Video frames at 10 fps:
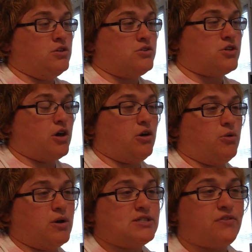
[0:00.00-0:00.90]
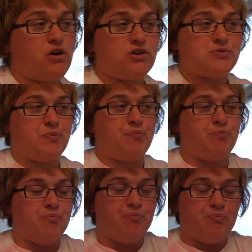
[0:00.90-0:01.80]
So as far as
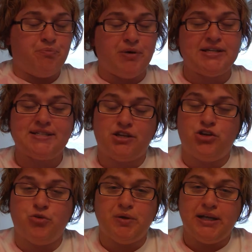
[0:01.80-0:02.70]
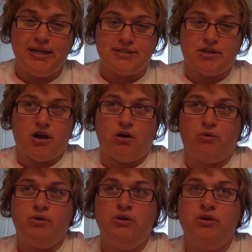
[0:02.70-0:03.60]
basic human needs
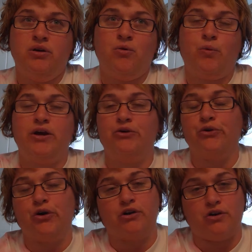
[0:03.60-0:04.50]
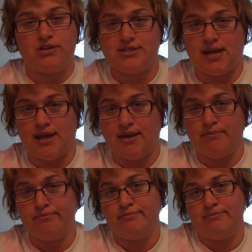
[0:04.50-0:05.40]
go, we are not all the
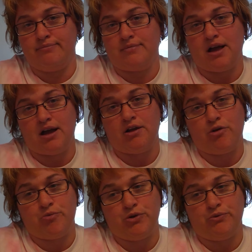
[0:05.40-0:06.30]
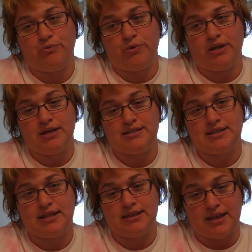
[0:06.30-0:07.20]
same. I hope you realize
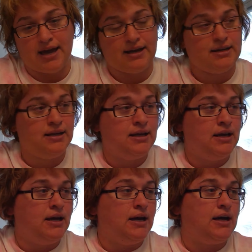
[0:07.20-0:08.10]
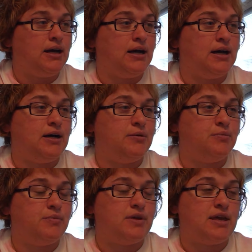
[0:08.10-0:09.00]
that.
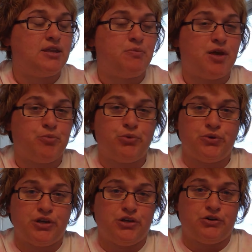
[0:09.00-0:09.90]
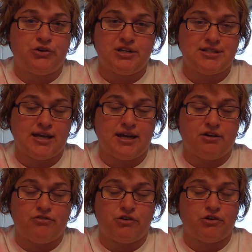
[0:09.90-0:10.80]
And the people that you're going to take
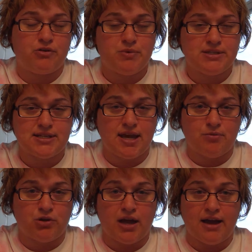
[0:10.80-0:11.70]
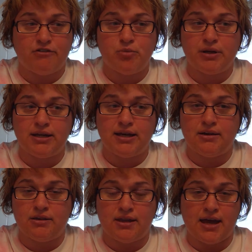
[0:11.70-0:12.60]
care for are going to be the same. Not
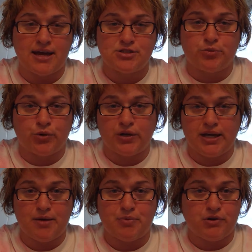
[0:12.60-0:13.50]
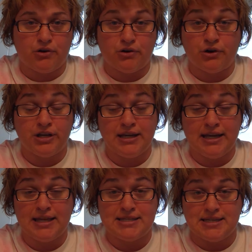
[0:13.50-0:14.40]
everybody that has a broken hip are going to
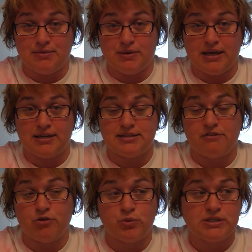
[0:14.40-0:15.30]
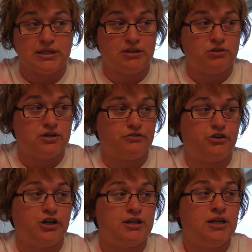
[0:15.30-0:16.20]
need the same things. Everyone's a little
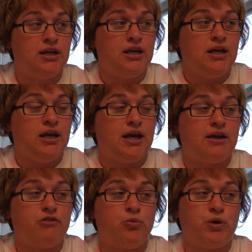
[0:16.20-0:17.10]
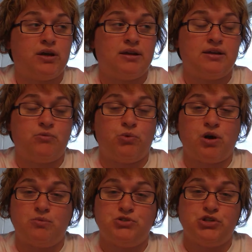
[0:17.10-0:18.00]
different. Everyone will
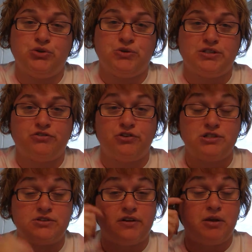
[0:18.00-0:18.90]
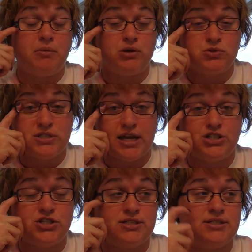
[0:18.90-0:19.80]
come to you at different developmental
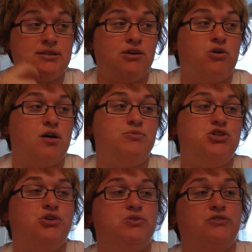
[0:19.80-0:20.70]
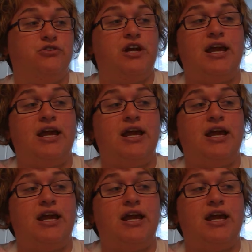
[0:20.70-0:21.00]
stages. They'll come to you at different